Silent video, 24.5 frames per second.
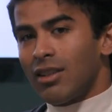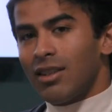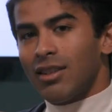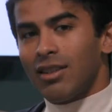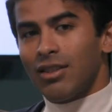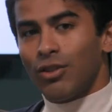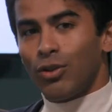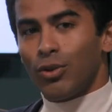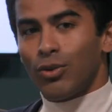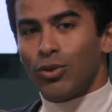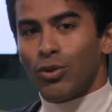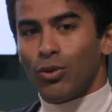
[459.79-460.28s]

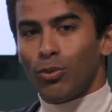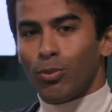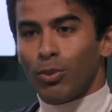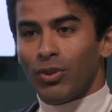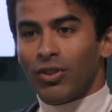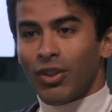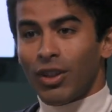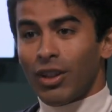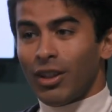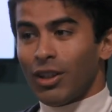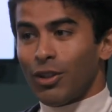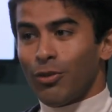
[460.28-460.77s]
YouTube
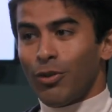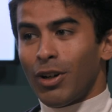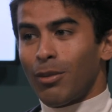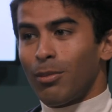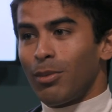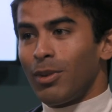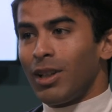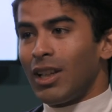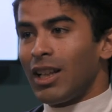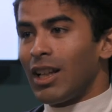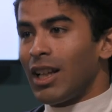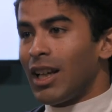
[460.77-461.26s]
was an
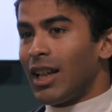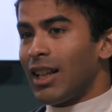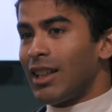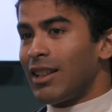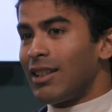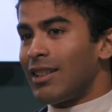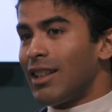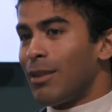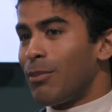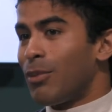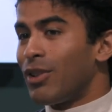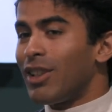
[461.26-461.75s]
incredibly, like,
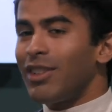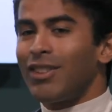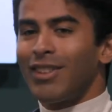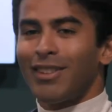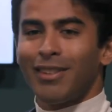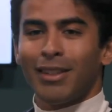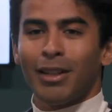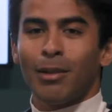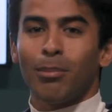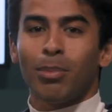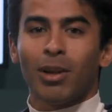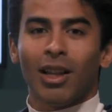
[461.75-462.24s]
this
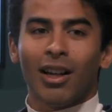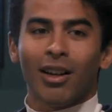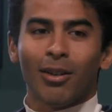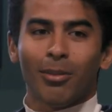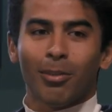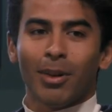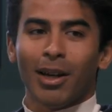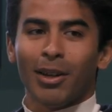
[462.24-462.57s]
isn't a plug,